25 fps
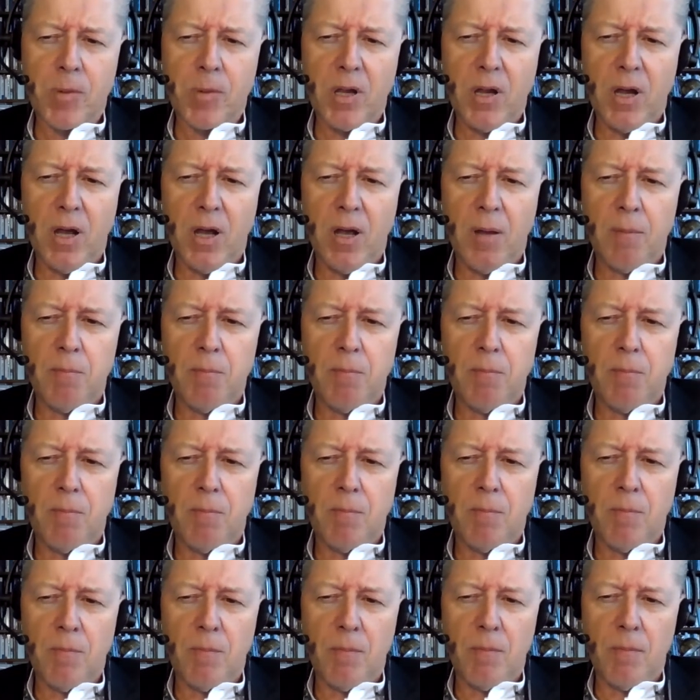I
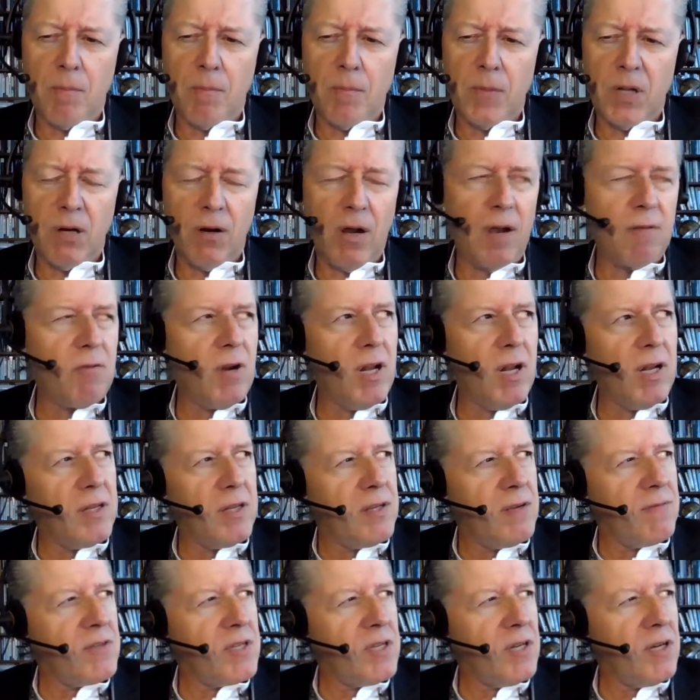have
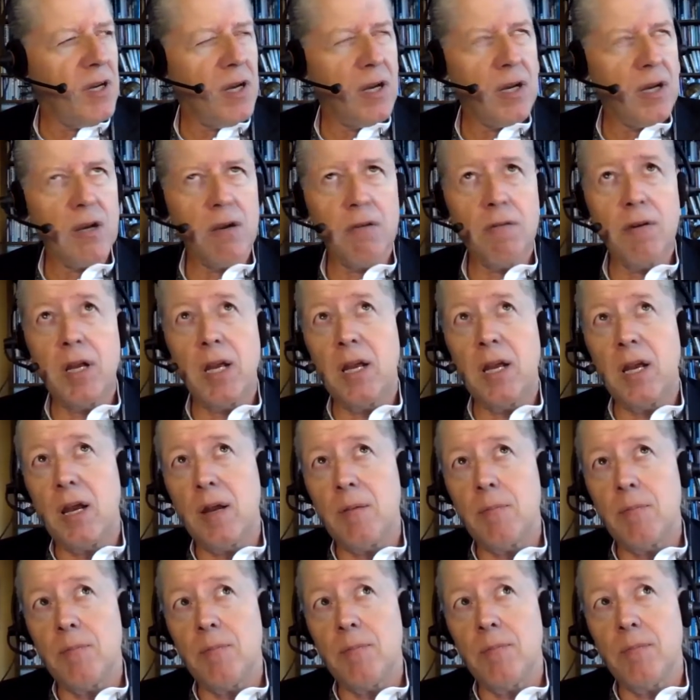relatives in Hungary
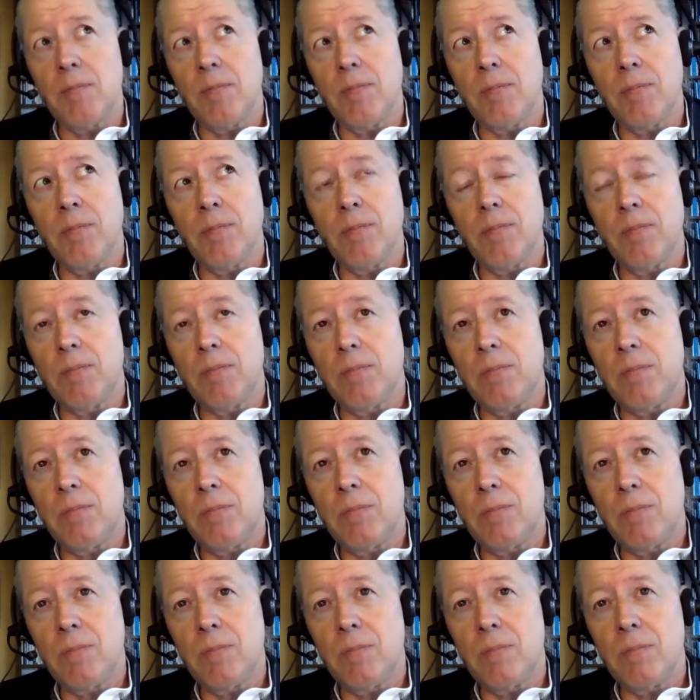
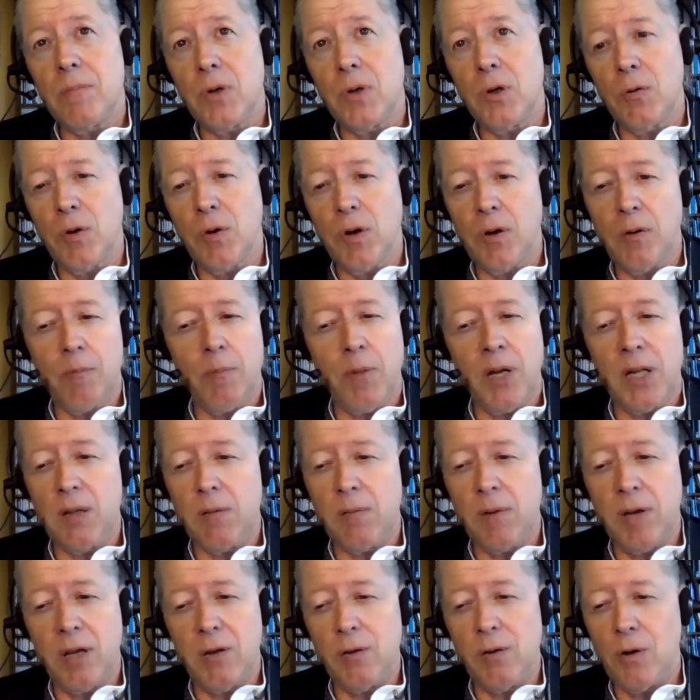who are, by the
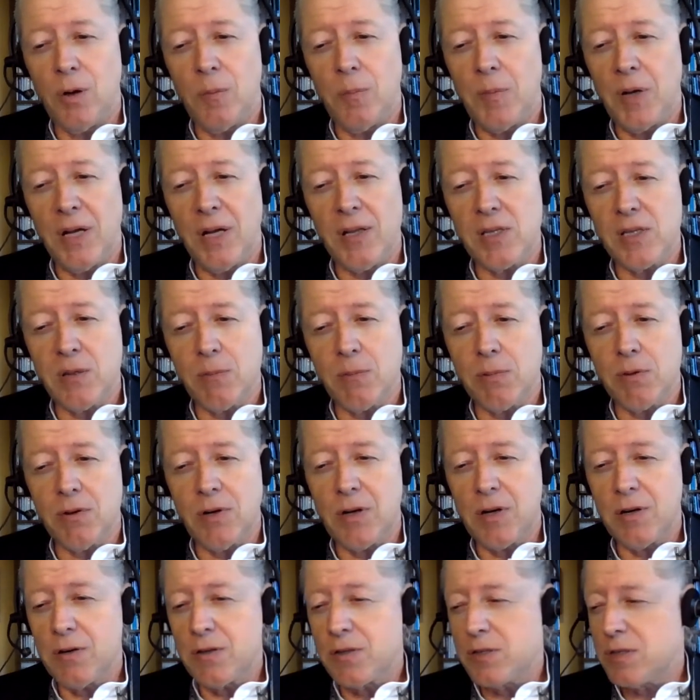way, Orban
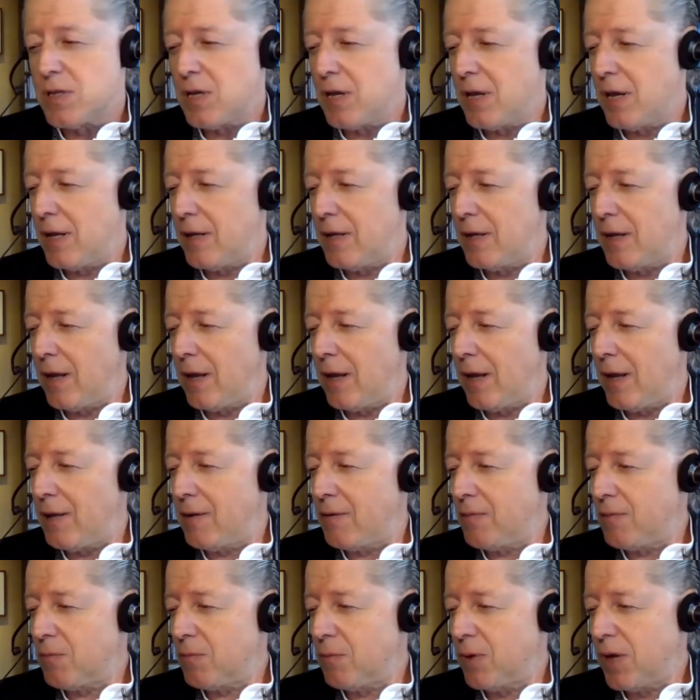supporters,
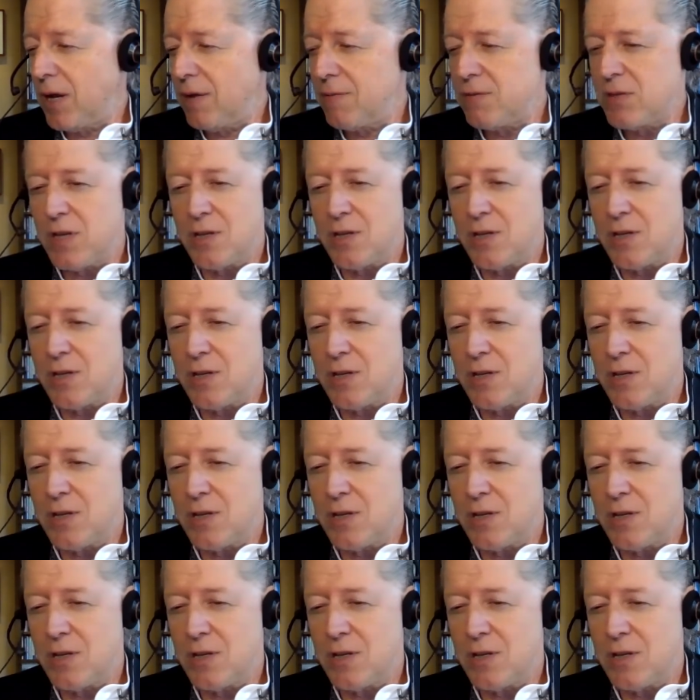and we have such
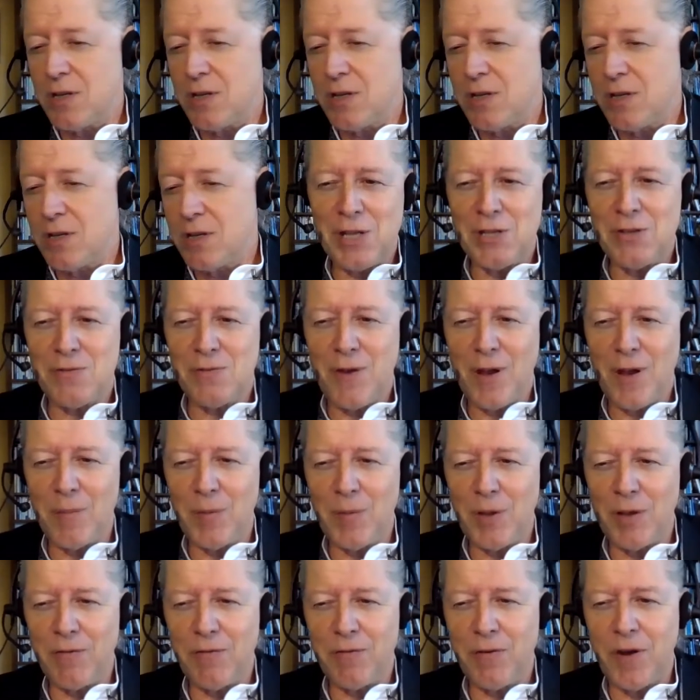intense
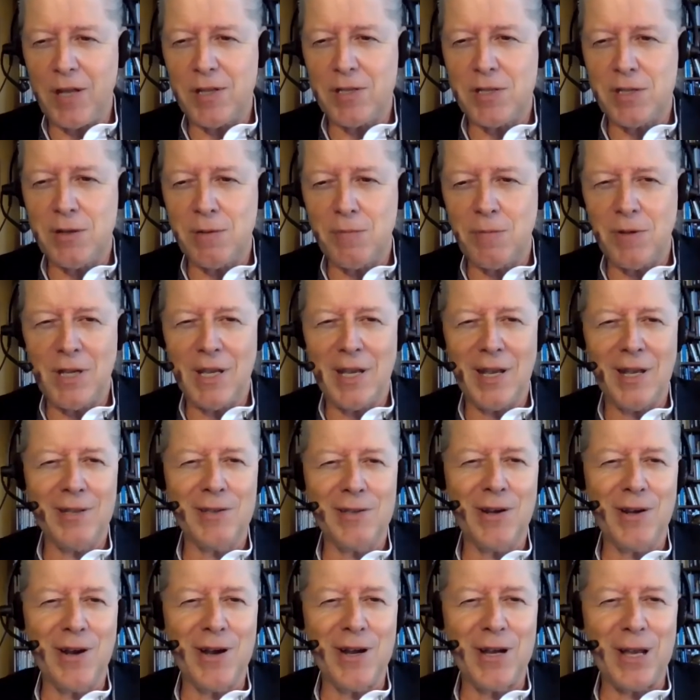family fights that we can't
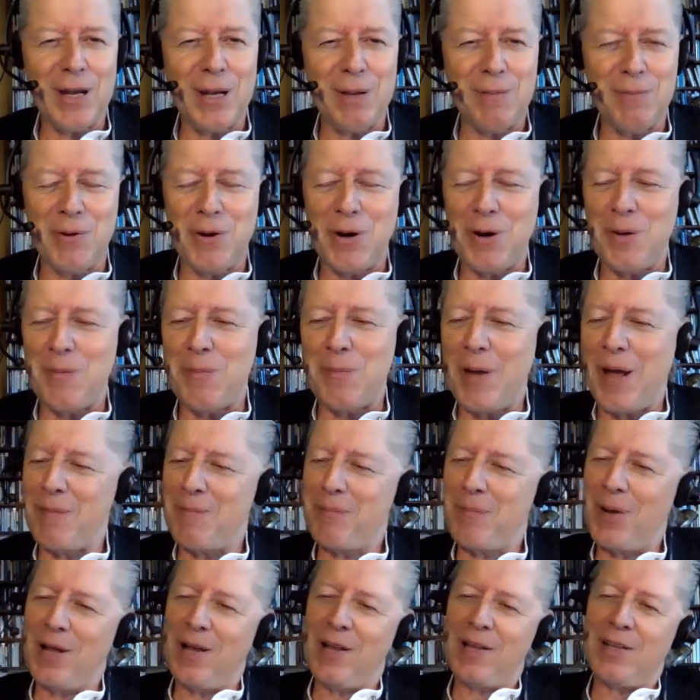talk anymore about
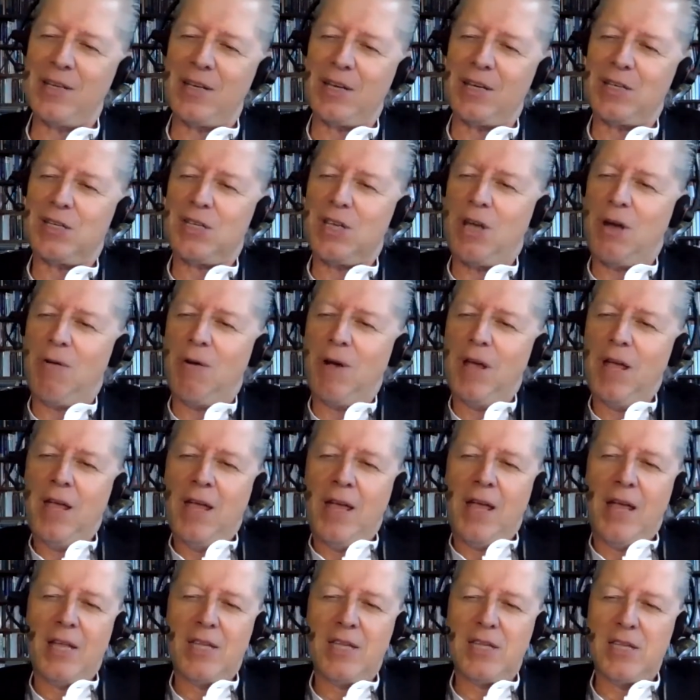politics. So
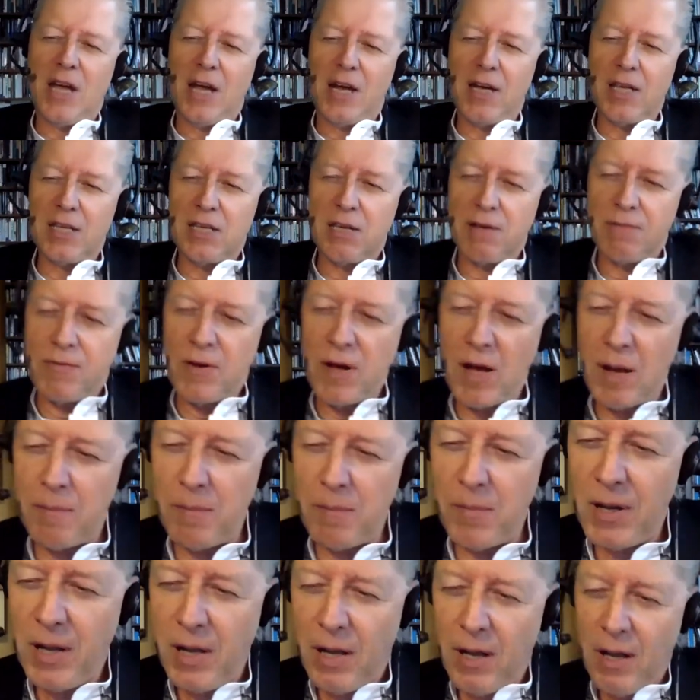it's not as if
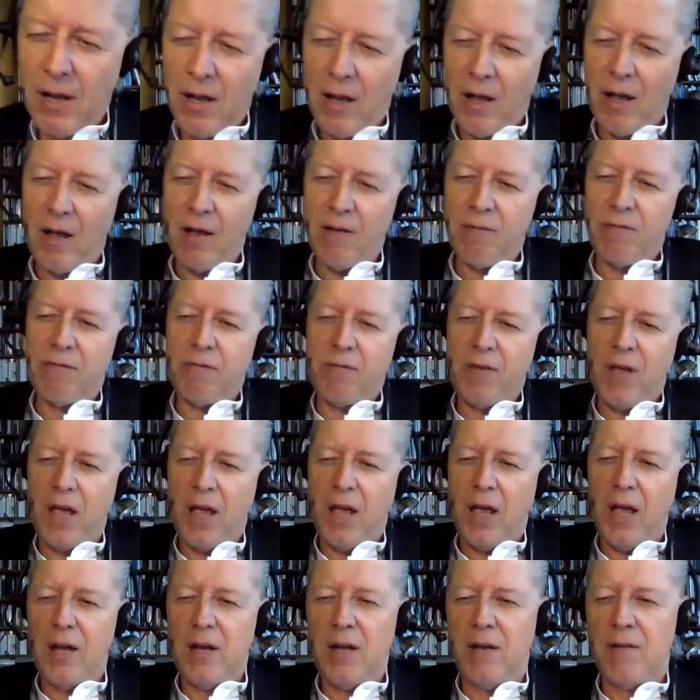I'm a
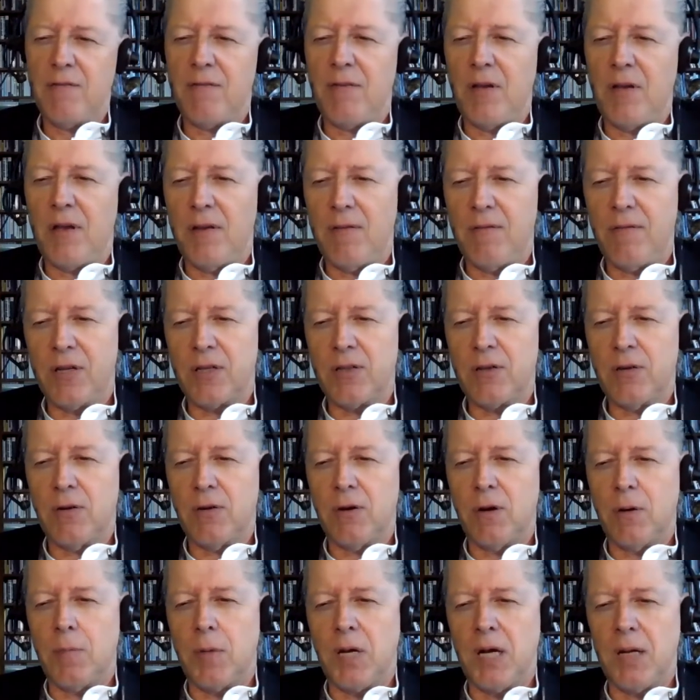fan of Viktor
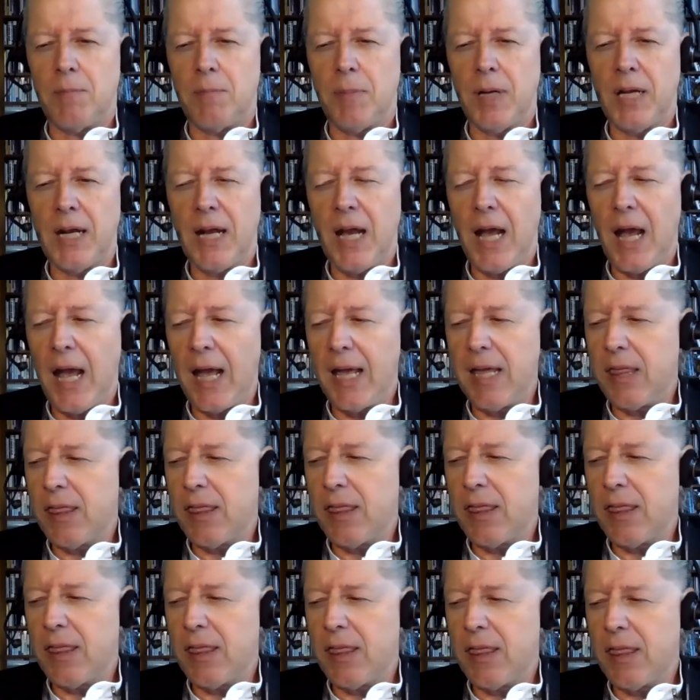Orban, but I
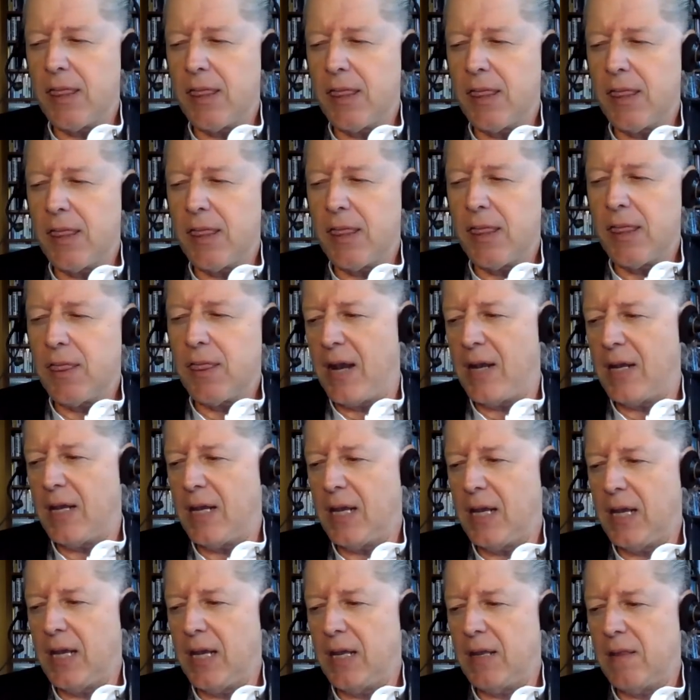think that
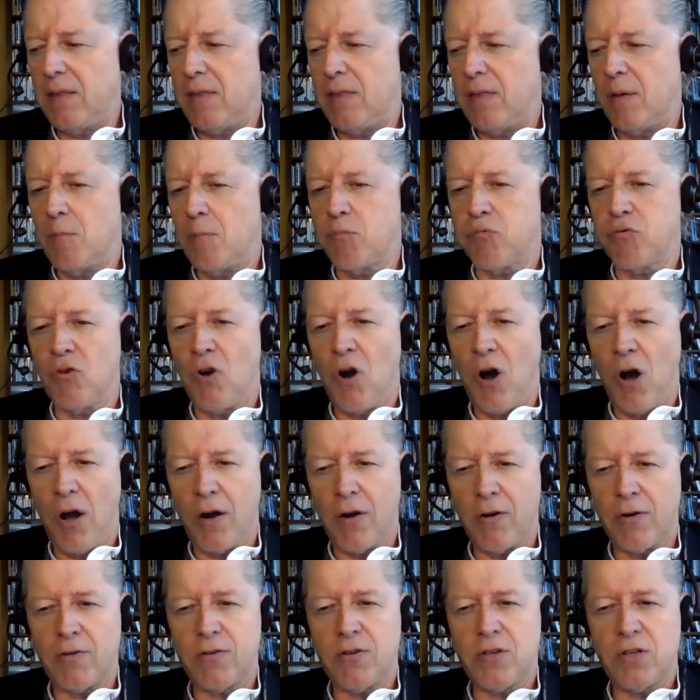in the
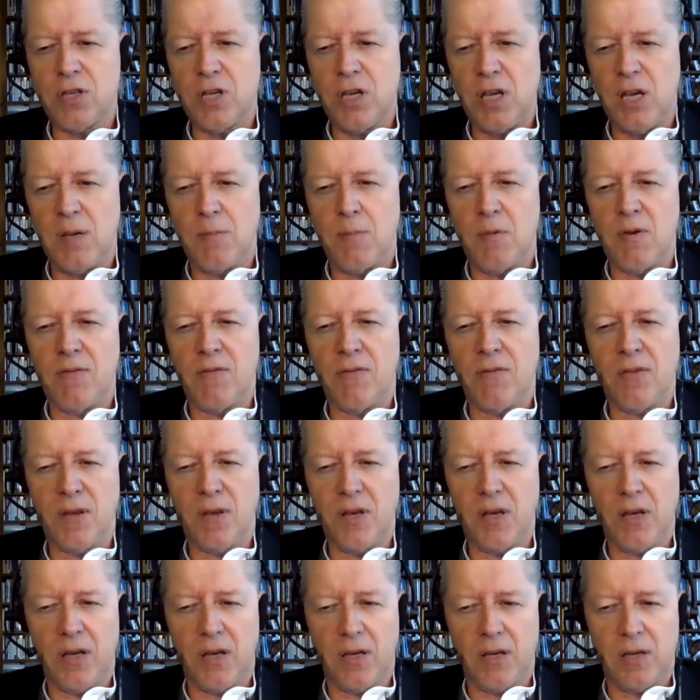broader scheme of
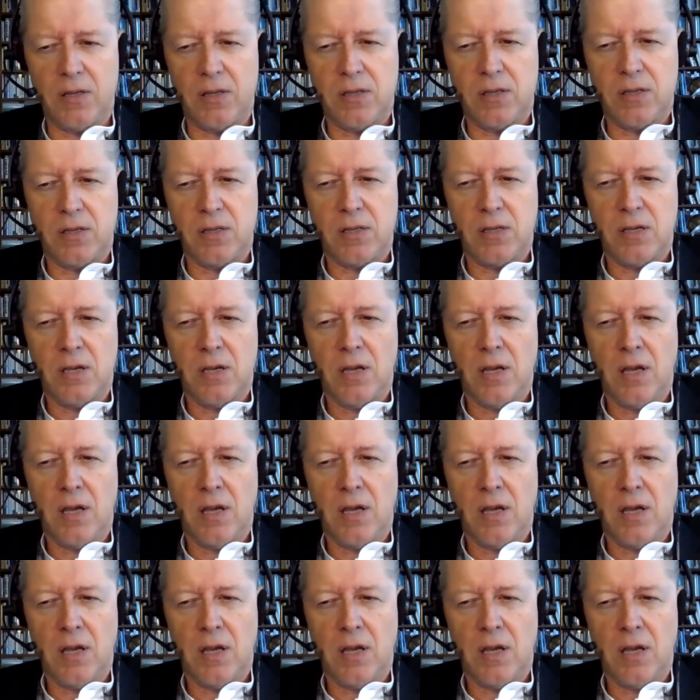things,